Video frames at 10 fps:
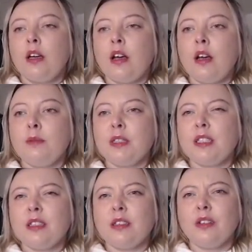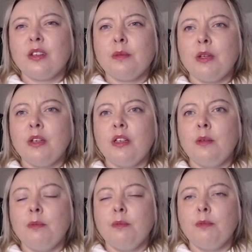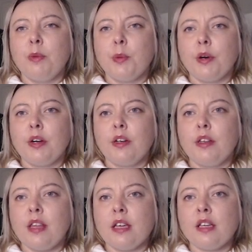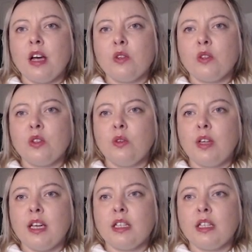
This is the little community board that tells you, like,